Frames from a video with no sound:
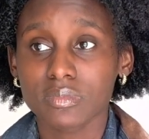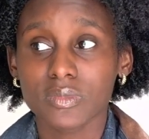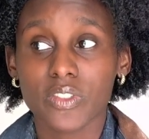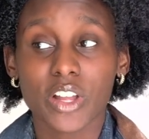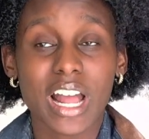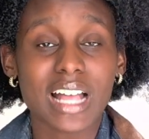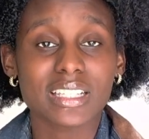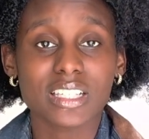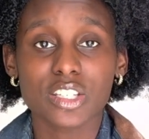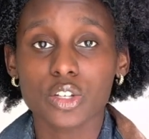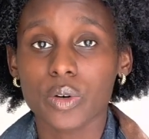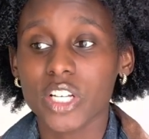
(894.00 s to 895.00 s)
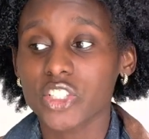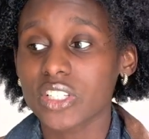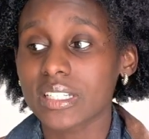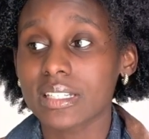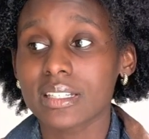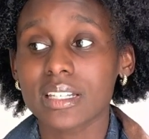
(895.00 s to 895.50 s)
they're asking you
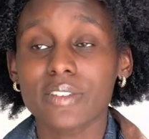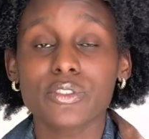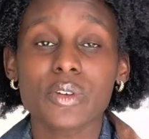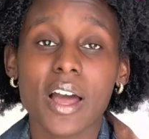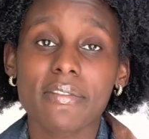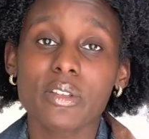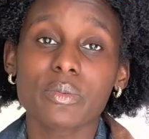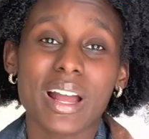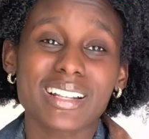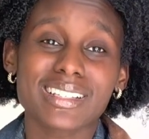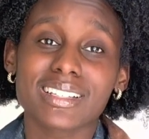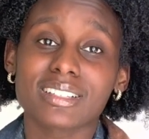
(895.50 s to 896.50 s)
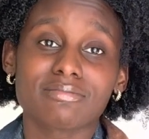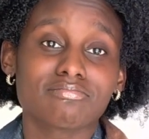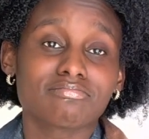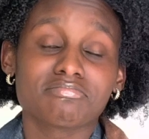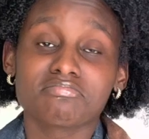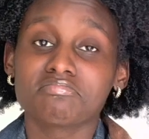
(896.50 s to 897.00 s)
questions and stuff, you have the right to
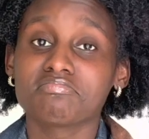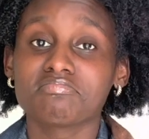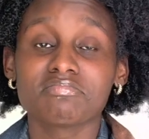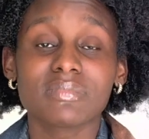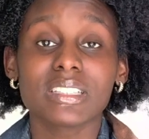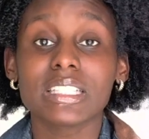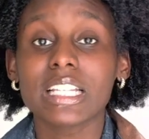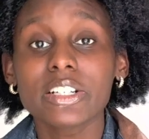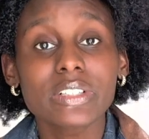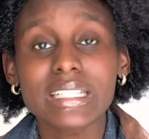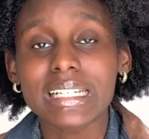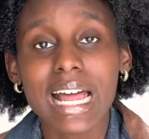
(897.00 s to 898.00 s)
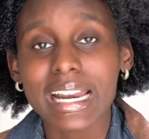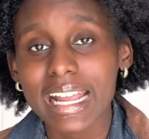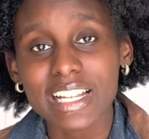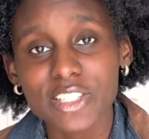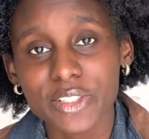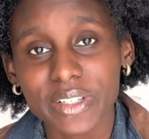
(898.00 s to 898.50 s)
literally not
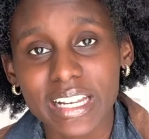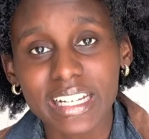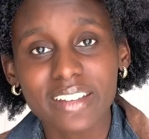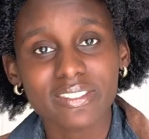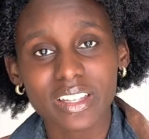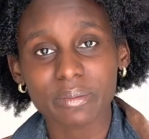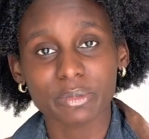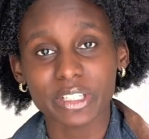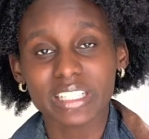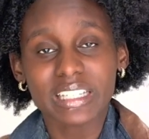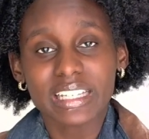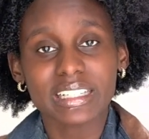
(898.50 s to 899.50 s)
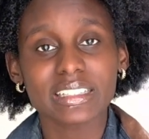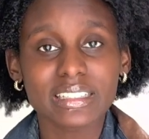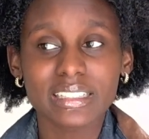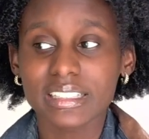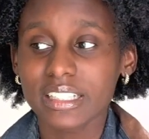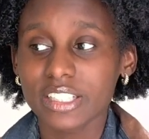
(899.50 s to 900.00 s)
answer any of them, really.
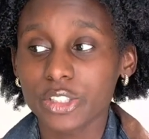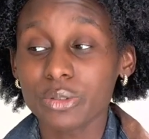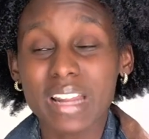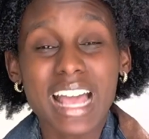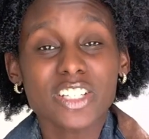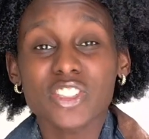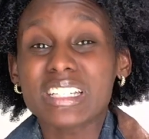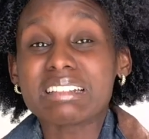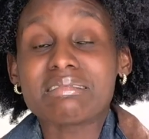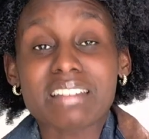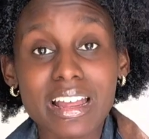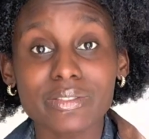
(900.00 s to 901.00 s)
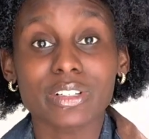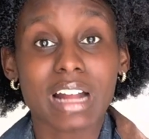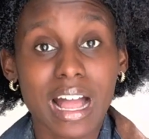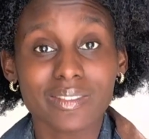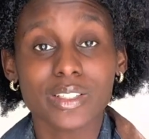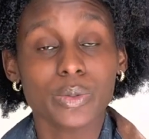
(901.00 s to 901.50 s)
You actually never
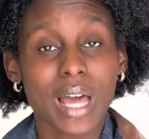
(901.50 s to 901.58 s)
have to